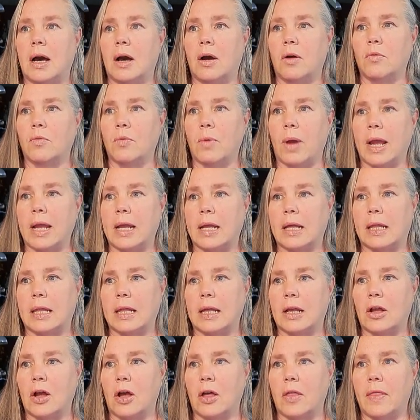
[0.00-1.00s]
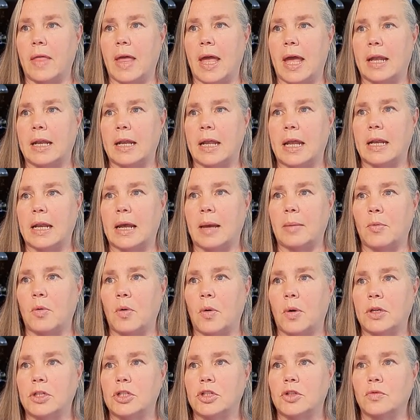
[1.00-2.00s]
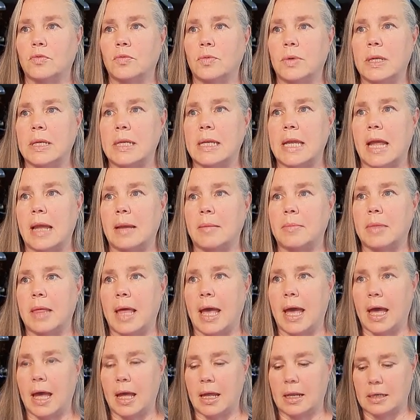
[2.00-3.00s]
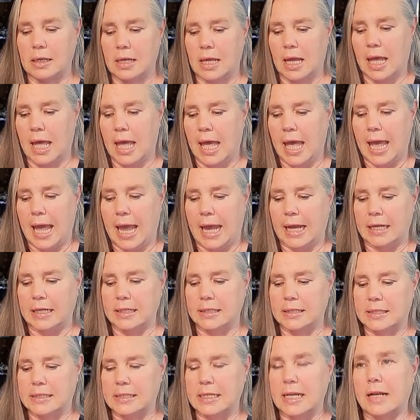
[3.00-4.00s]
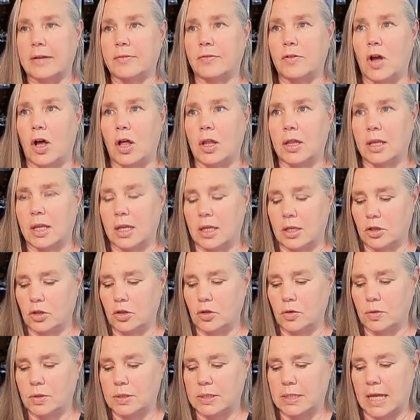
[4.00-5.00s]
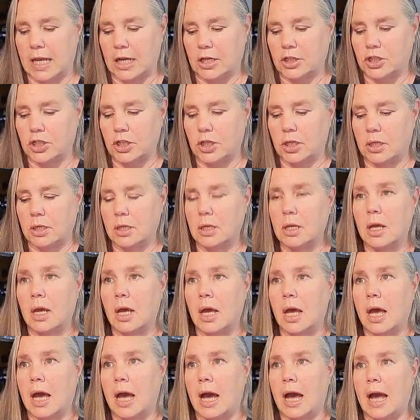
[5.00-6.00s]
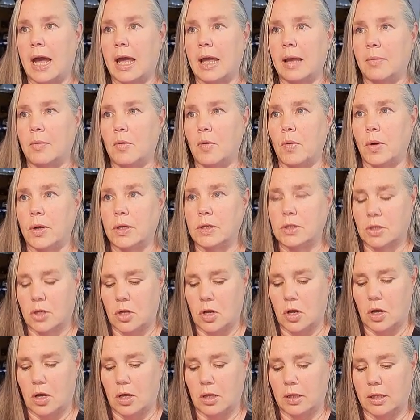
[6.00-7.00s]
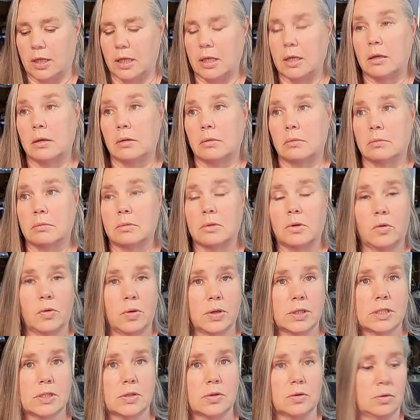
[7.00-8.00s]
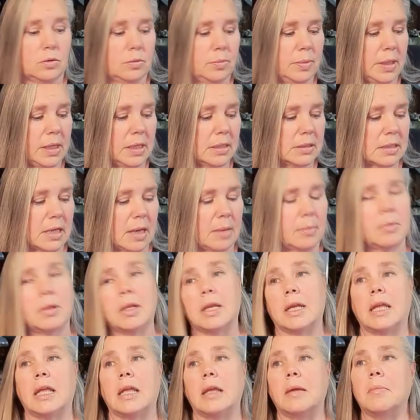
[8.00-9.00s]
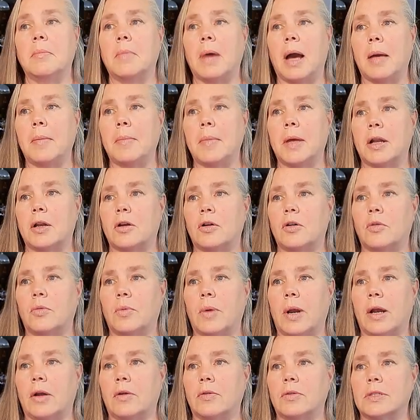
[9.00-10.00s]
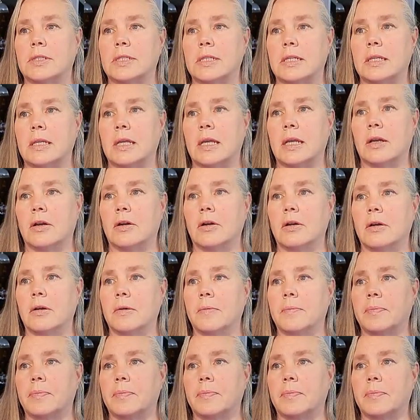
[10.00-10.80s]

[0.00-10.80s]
right click on that and I'm going to rename that. And instead of calling it new section, I am going to call it Crystal because I'm going to keep my medical records in here.